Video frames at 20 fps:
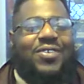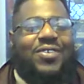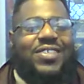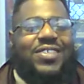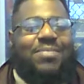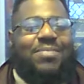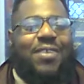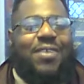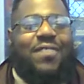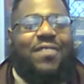as the
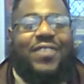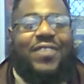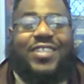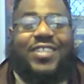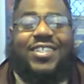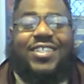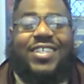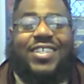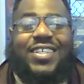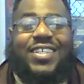motherfucking
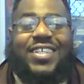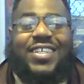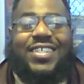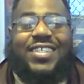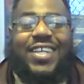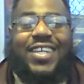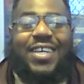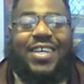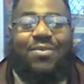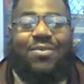chick that's
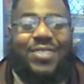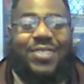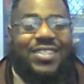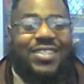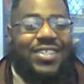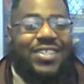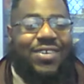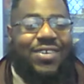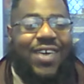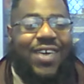hanging with these
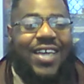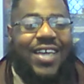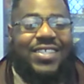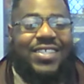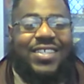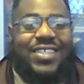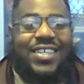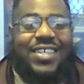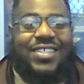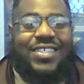little ass
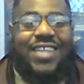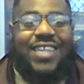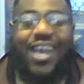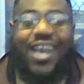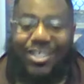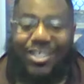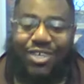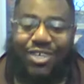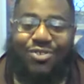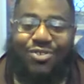niggas
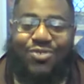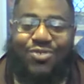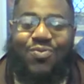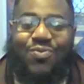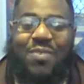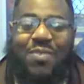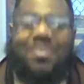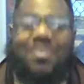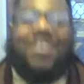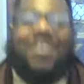Told you,
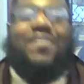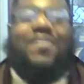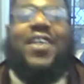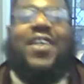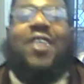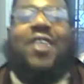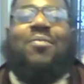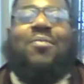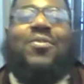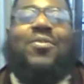women
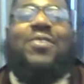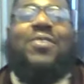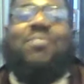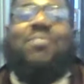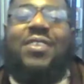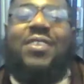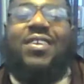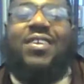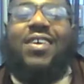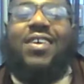develop more than
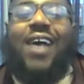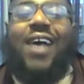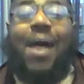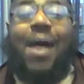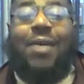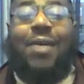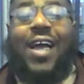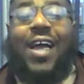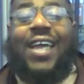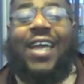men.
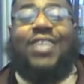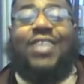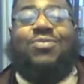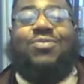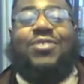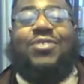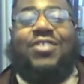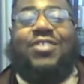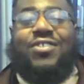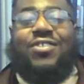I, got a twin
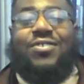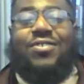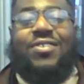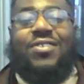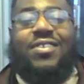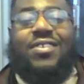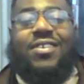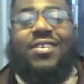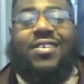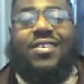sister.
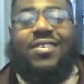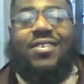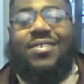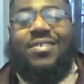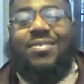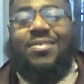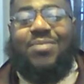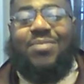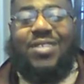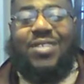
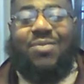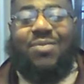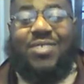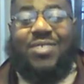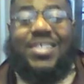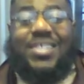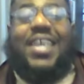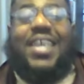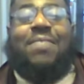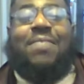I'm saying we
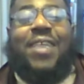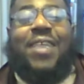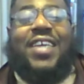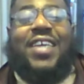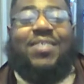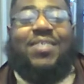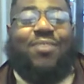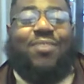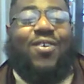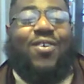same
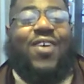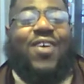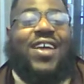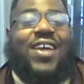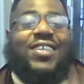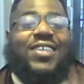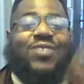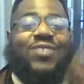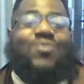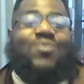age, but her
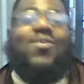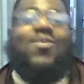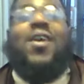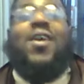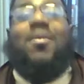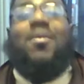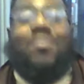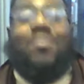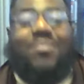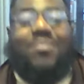ass grew
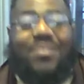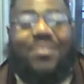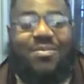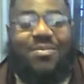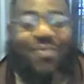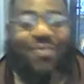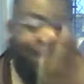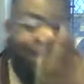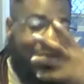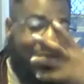up
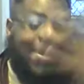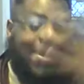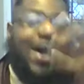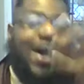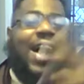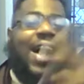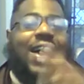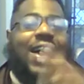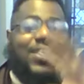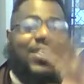before my
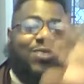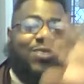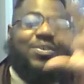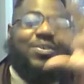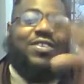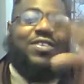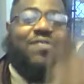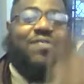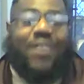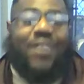eyes, quick
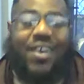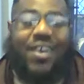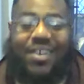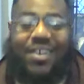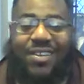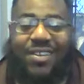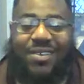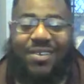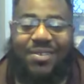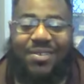as fuck.
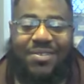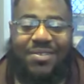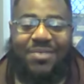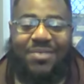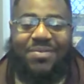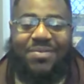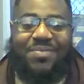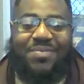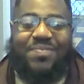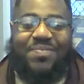
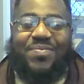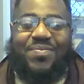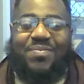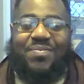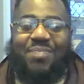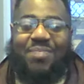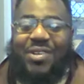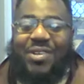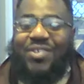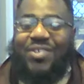
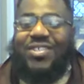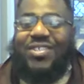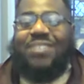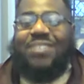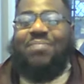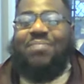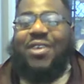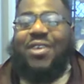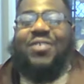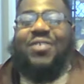Bigger,
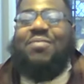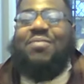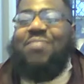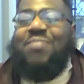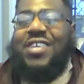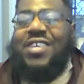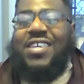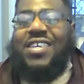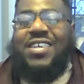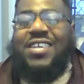bigger than
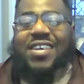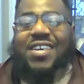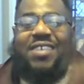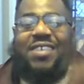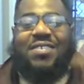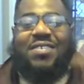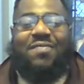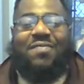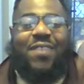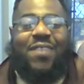me,
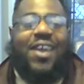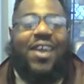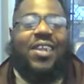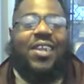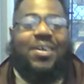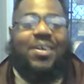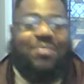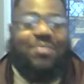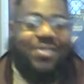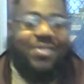
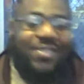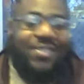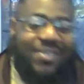developed